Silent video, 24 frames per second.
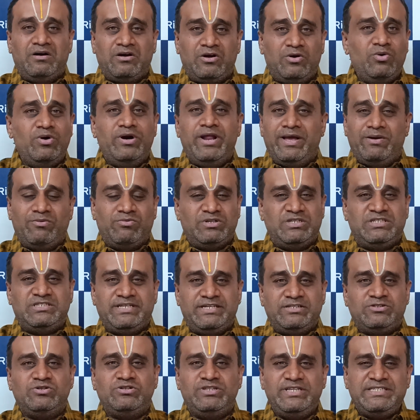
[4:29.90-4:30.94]
good, I would
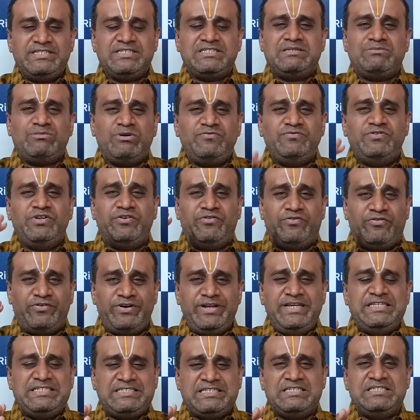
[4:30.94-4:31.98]
say. So these are some of the
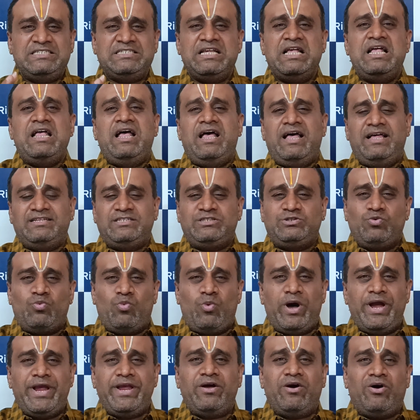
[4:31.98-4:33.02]
reasons as to
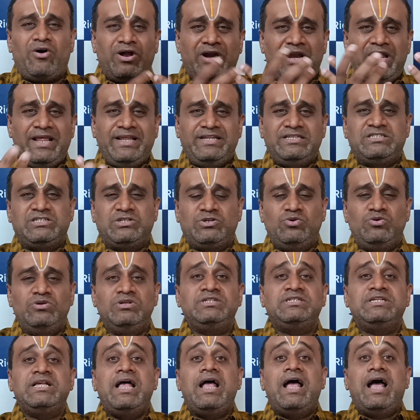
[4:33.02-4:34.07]
why online
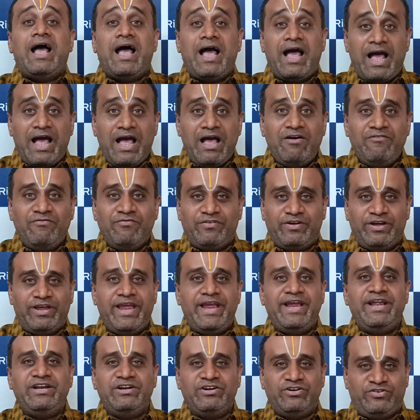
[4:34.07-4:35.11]
schools have
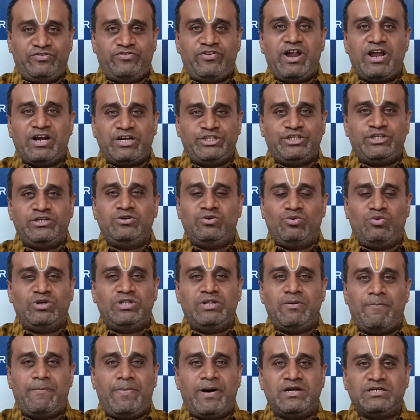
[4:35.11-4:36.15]
gained traction over
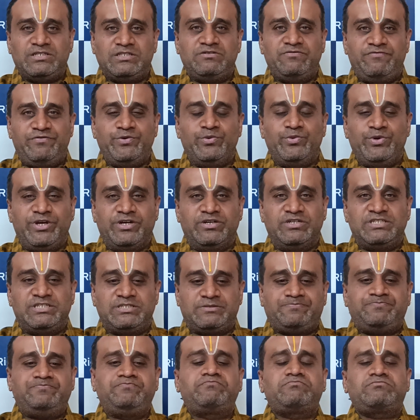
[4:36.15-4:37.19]
the past few
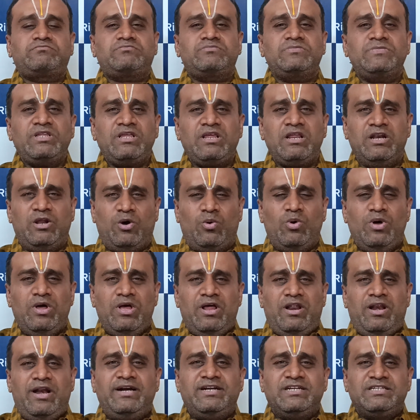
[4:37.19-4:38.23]
years. Now
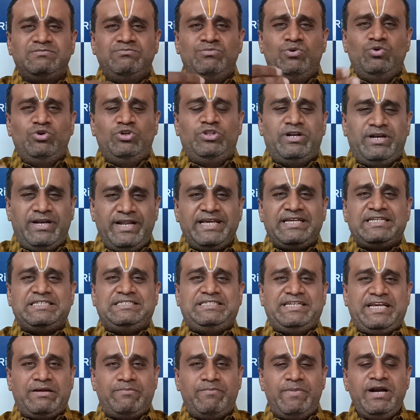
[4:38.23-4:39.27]
let us move to the next
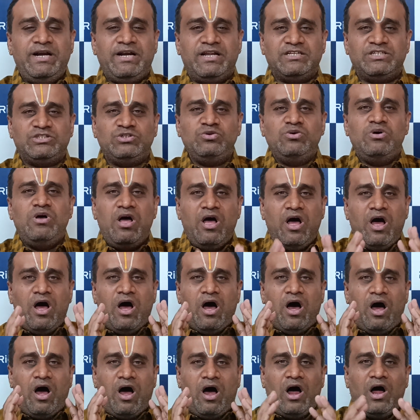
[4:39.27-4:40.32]
segment as to
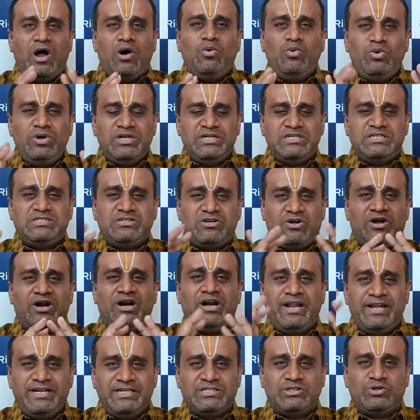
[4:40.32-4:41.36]
how does
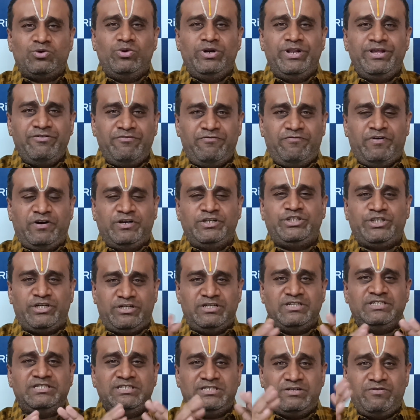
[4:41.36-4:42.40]
online schooling function.
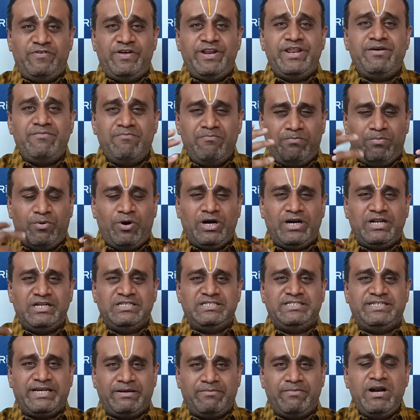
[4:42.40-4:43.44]
This is a very
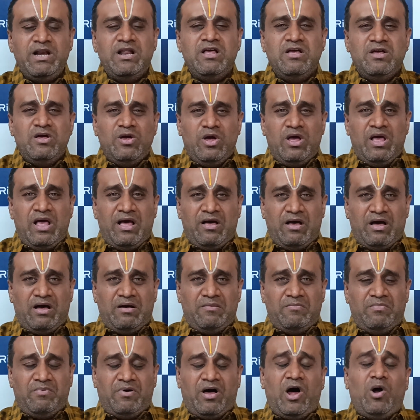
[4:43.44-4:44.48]
important segment.
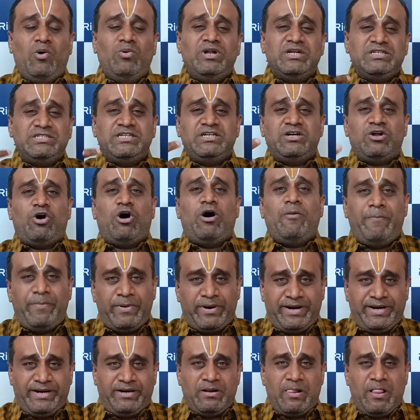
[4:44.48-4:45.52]
How does it
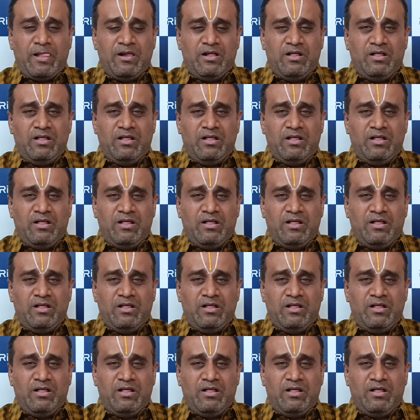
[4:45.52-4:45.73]
operate?